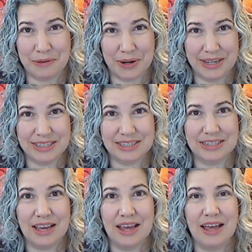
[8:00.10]

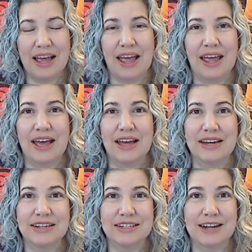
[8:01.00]
was.
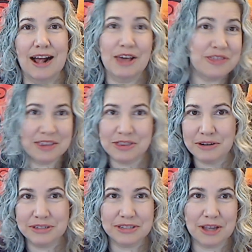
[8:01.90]
And I think
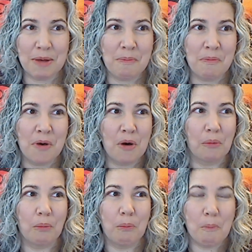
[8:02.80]
there's
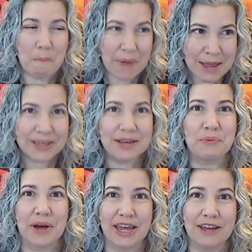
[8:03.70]
maybe a
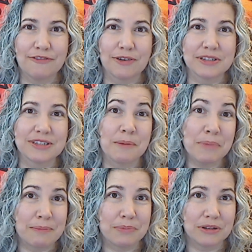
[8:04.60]
way for some
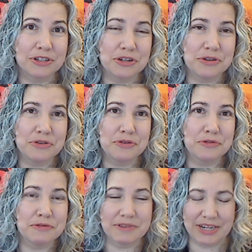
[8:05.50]
people
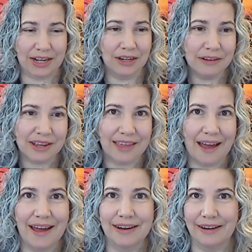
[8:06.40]
to take a look at
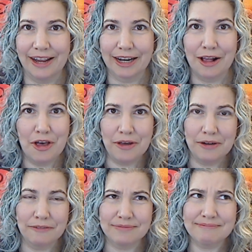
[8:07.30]
that. Like,
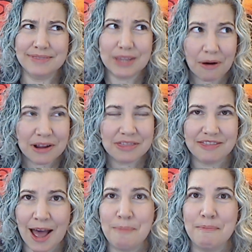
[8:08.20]
there aren't
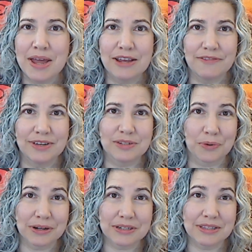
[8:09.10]
that many of his
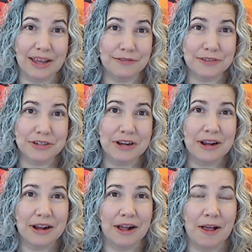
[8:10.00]
works left.
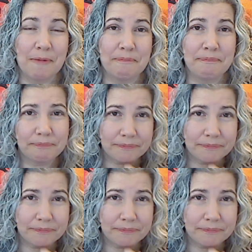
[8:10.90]
And